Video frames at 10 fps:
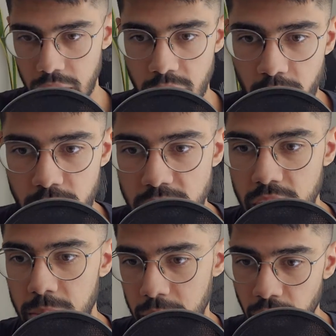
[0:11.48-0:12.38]
It's
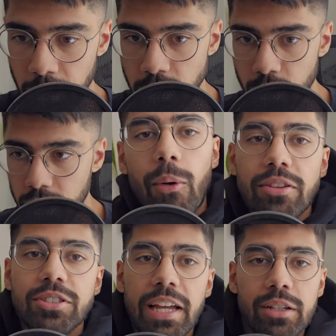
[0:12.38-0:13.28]
freezing, let me grab a sweater.
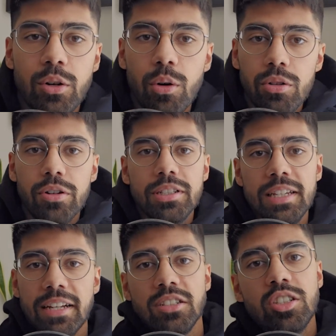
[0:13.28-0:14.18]
Weather's getting colder, it's
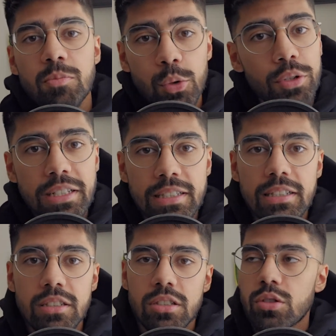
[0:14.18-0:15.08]
getting to spooky
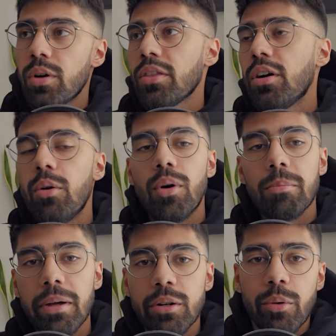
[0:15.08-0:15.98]
season, so I thought
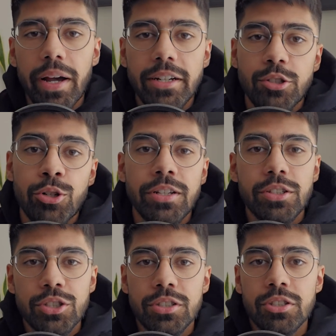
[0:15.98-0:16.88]
what better way to
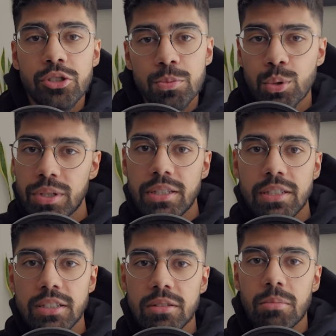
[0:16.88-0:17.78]
transition into spooky
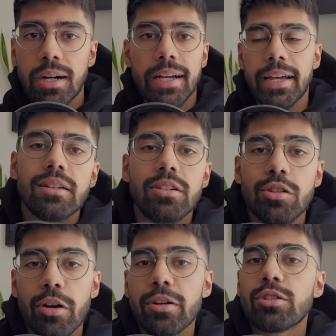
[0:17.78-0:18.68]
season by making a
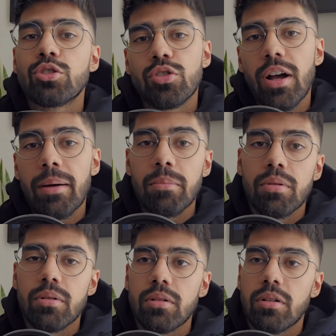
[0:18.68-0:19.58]
dark trap
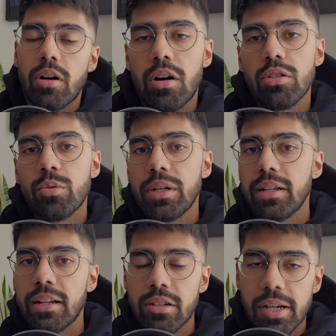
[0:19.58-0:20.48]

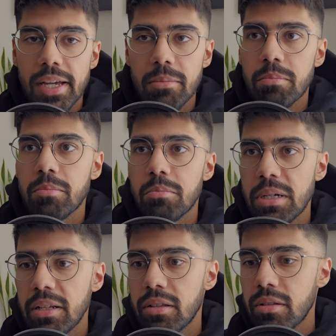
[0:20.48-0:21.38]
Halloween type
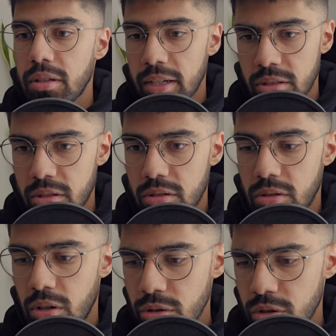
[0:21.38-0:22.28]
beat that's
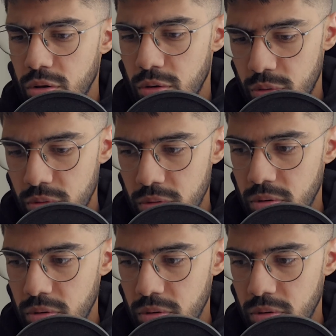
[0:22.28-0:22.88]
also